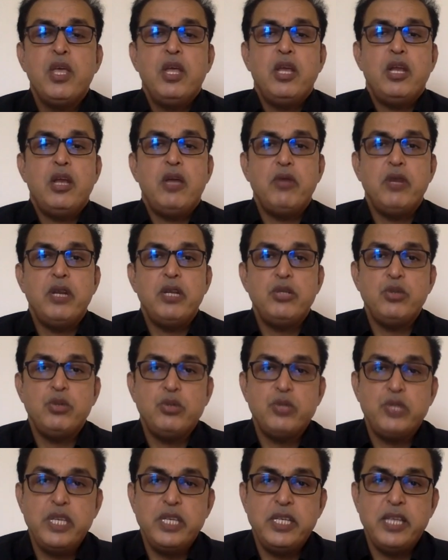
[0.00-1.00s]
Nowadays you
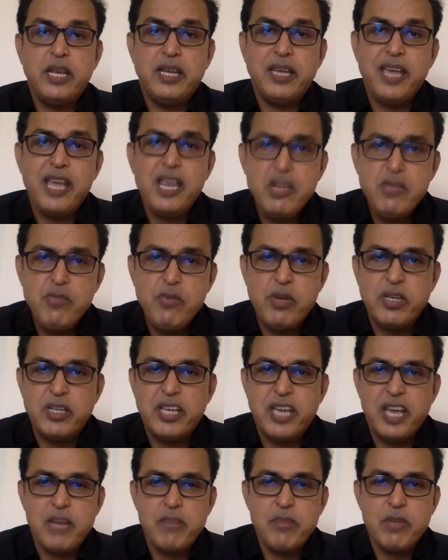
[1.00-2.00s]
see that anyone
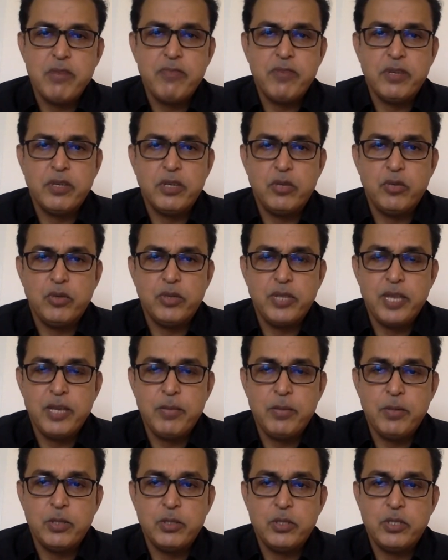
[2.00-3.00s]
can be affected with
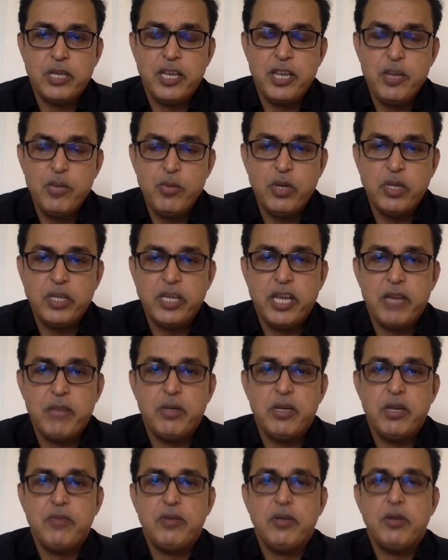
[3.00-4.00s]
diabetes, anyone can be
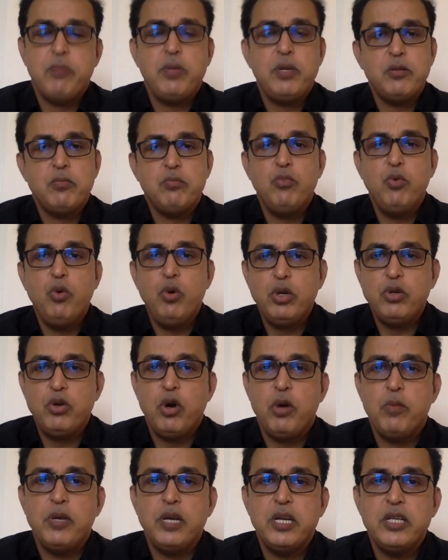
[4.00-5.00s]
affected, but more
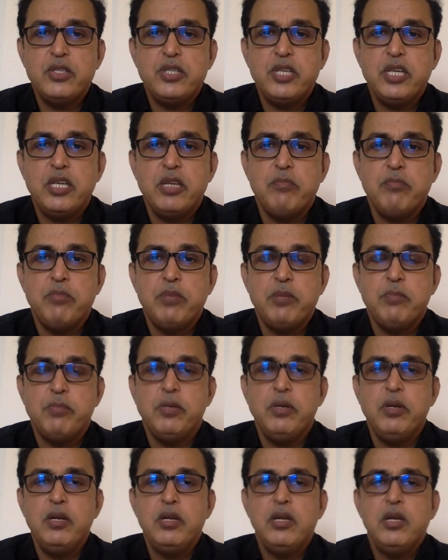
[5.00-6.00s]
commonly seen in
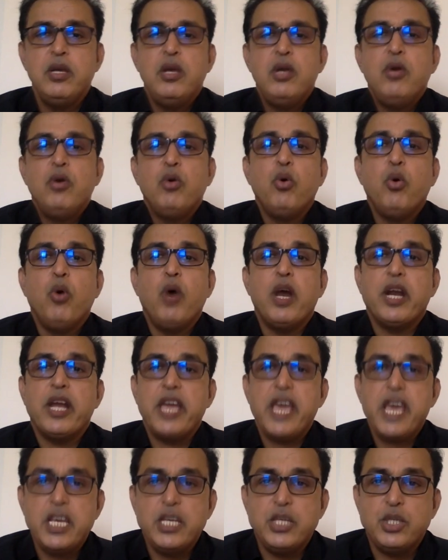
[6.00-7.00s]
people who are
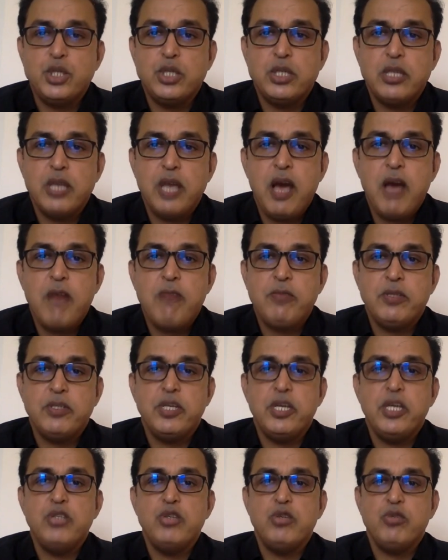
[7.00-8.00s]
aged after
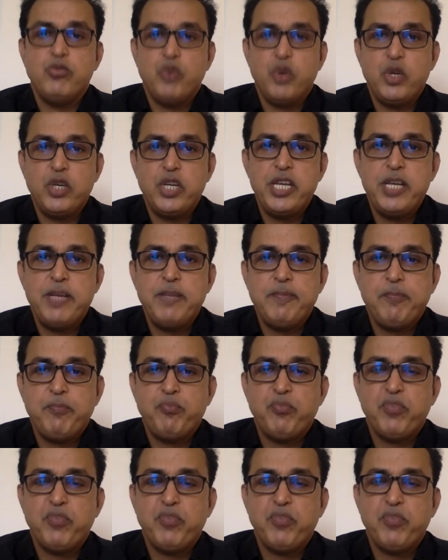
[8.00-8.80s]
the age of 40.